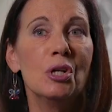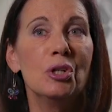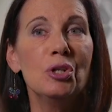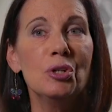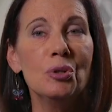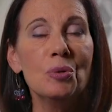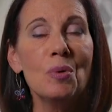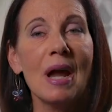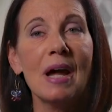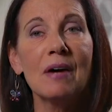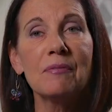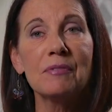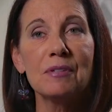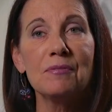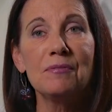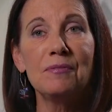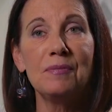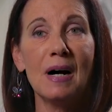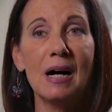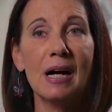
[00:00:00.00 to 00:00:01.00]
You have to
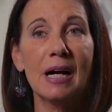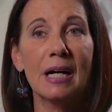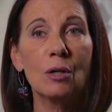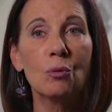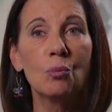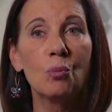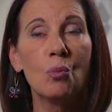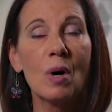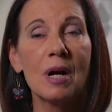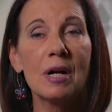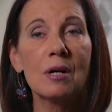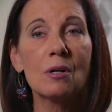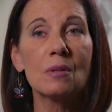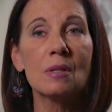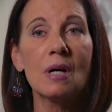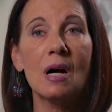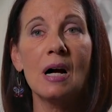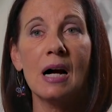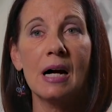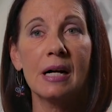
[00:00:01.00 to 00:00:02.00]
find where
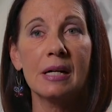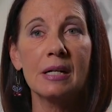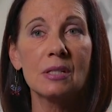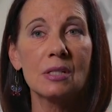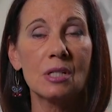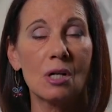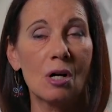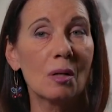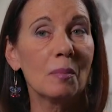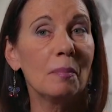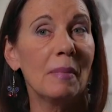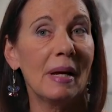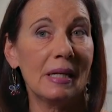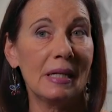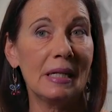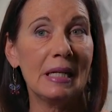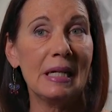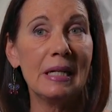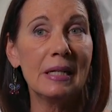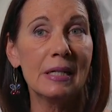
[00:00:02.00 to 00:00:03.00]
the highest
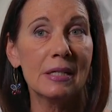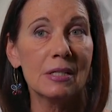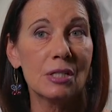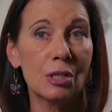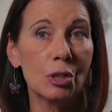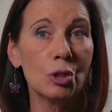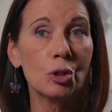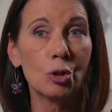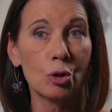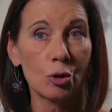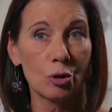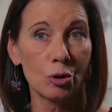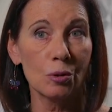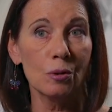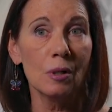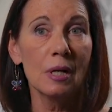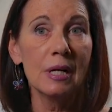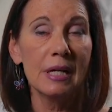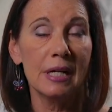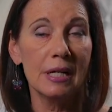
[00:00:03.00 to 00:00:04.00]
unmet need is in
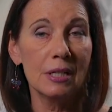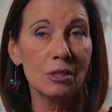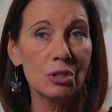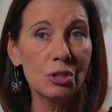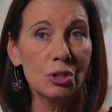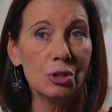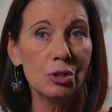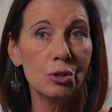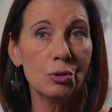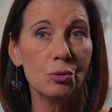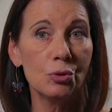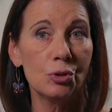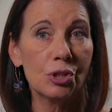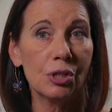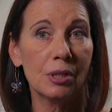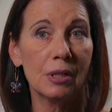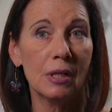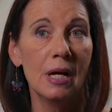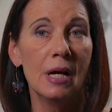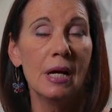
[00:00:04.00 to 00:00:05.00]
your
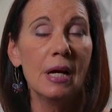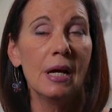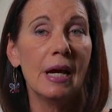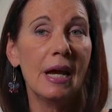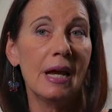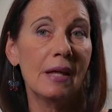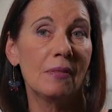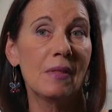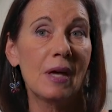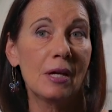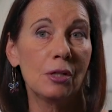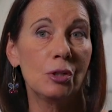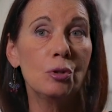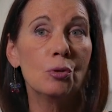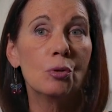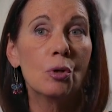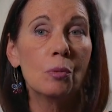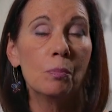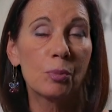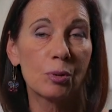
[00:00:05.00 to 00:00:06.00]
institution, and then
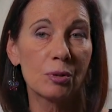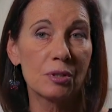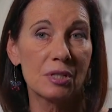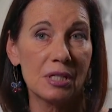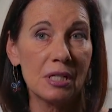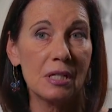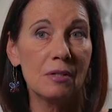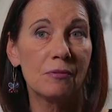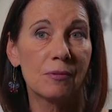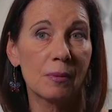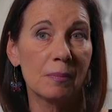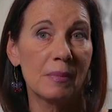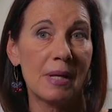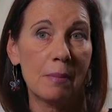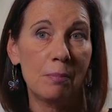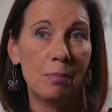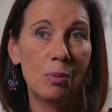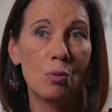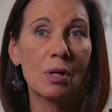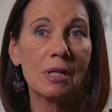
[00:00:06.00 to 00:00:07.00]
you proceed from
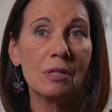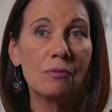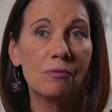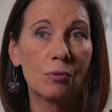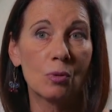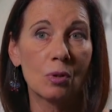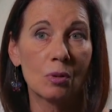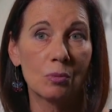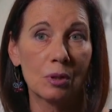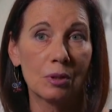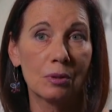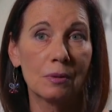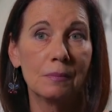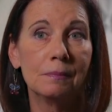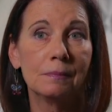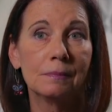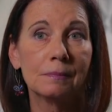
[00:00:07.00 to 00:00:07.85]
that point forward.